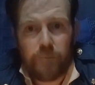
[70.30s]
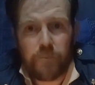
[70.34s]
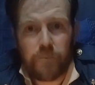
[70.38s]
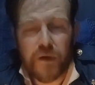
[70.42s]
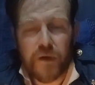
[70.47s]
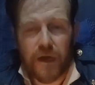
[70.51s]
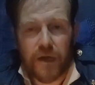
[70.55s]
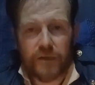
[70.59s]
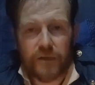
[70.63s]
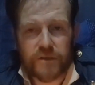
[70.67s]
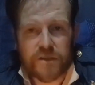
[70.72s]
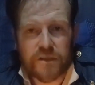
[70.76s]

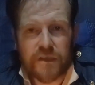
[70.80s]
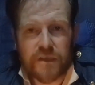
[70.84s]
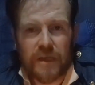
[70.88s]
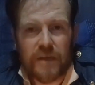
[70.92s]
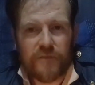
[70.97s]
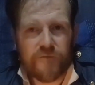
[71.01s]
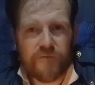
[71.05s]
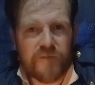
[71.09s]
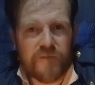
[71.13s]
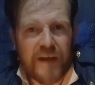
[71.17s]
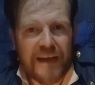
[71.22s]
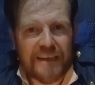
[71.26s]
but
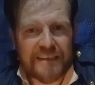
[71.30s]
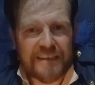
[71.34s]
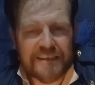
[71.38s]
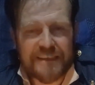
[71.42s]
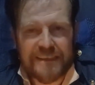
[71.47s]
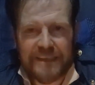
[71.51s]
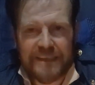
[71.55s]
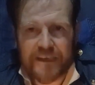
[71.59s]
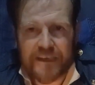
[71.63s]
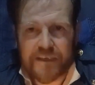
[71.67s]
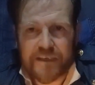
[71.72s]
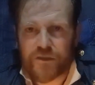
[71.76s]
Van der
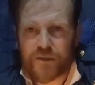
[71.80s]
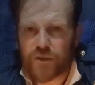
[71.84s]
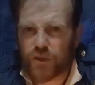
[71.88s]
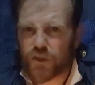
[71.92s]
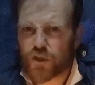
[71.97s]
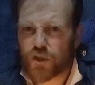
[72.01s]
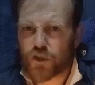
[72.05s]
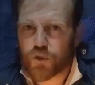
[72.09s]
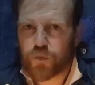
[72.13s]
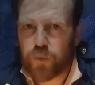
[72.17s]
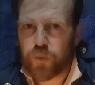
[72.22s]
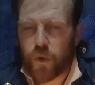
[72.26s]
Decken
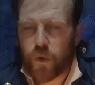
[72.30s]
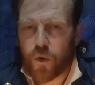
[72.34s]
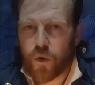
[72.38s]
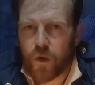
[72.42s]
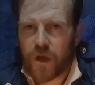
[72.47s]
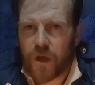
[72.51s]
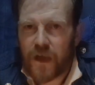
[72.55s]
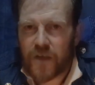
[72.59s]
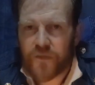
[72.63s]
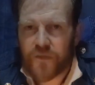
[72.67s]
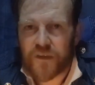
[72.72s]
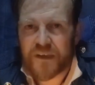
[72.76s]

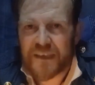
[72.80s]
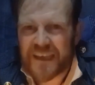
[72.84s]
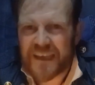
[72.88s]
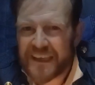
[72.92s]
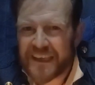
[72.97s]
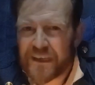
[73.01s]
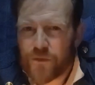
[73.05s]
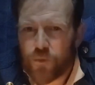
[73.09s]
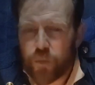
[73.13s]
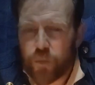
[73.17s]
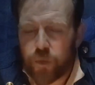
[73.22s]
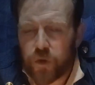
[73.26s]
swore that
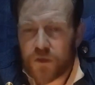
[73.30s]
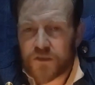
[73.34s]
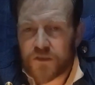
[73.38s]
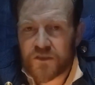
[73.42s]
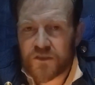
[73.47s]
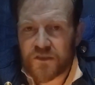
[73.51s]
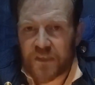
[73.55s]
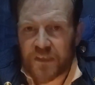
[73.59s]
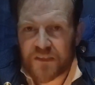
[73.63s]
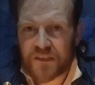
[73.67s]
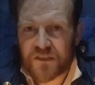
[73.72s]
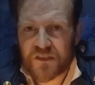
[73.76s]
he would
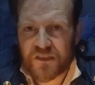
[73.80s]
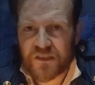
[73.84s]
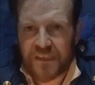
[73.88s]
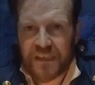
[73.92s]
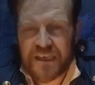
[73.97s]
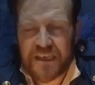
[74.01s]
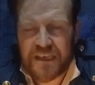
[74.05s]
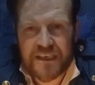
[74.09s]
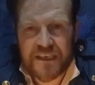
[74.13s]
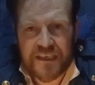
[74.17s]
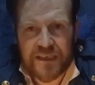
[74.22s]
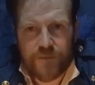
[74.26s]

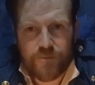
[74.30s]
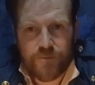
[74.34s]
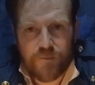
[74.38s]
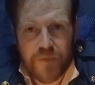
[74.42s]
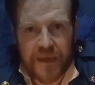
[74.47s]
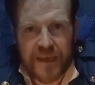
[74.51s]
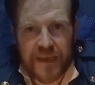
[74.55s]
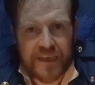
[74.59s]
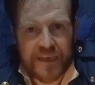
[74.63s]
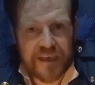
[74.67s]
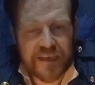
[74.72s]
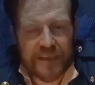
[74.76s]
succeed in
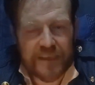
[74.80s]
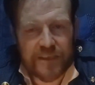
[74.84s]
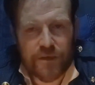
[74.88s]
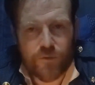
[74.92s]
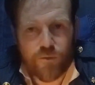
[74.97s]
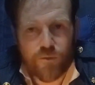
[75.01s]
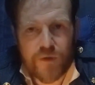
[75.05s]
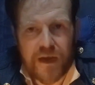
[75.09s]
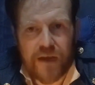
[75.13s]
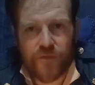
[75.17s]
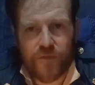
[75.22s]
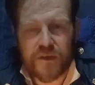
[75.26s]
making it
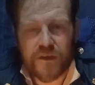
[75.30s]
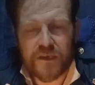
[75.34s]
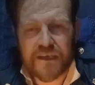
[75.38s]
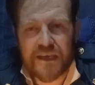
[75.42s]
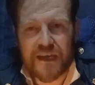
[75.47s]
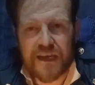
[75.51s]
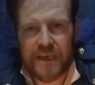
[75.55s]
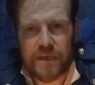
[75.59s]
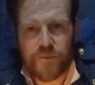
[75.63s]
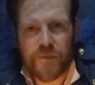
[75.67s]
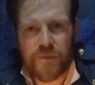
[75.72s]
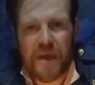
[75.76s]
around the
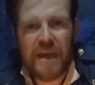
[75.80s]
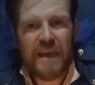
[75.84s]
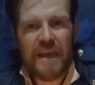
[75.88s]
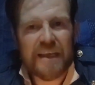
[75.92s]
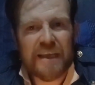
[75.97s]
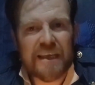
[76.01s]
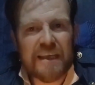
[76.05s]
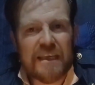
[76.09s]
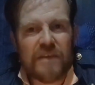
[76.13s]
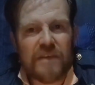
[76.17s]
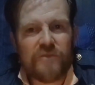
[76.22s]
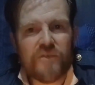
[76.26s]
Cape
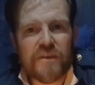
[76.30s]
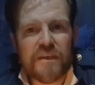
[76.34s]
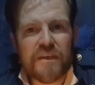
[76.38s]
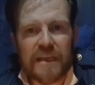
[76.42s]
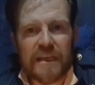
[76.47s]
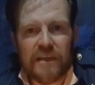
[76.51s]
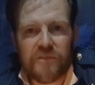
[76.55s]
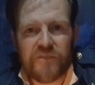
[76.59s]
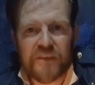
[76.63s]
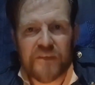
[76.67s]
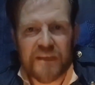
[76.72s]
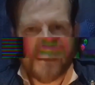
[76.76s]
even
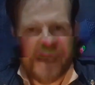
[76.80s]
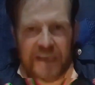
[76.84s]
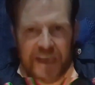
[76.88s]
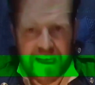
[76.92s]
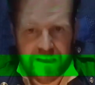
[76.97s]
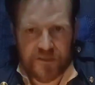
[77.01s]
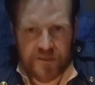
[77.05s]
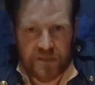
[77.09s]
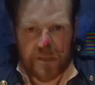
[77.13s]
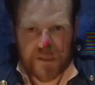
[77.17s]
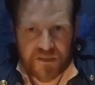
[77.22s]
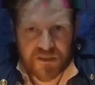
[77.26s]
if he
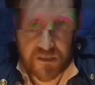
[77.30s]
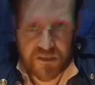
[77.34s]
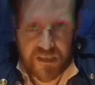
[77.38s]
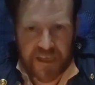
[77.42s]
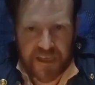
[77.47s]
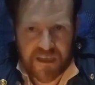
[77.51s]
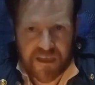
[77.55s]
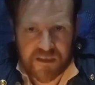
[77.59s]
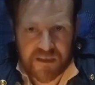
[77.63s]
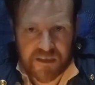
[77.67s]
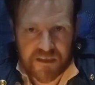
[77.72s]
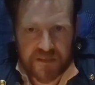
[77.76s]
had to
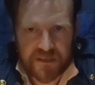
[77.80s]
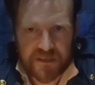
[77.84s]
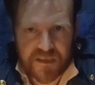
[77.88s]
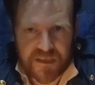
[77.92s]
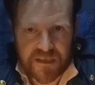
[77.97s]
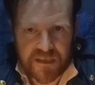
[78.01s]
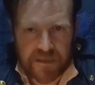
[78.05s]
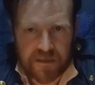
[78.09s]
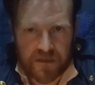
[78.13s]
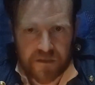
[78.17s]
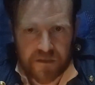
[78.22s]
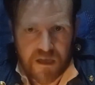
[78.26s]
sail
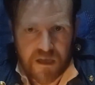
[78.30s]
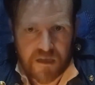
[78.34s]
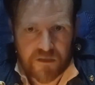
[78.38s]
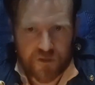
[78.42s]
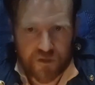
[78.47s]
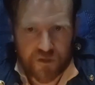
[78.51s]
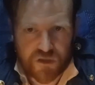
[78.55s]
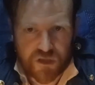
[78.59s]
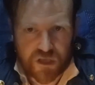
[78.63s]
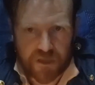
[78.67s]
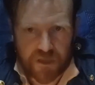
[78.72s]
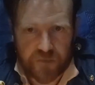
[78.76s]
until
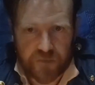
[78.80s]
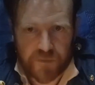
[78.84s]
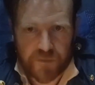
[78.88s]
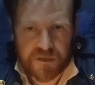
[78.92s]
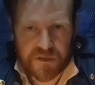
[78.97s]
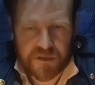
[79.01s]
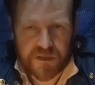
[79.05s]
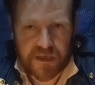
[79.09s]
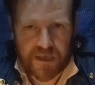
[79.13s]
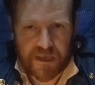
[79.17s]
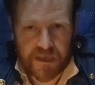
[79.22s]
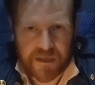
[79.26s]

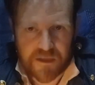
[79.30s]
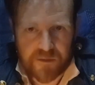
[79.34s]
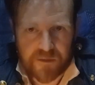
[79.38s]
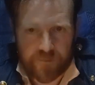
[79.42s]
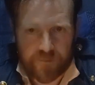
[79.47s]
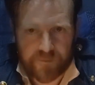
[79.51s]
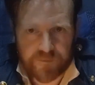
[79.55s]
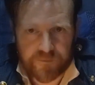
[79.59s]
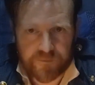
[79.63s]
Judgment Day.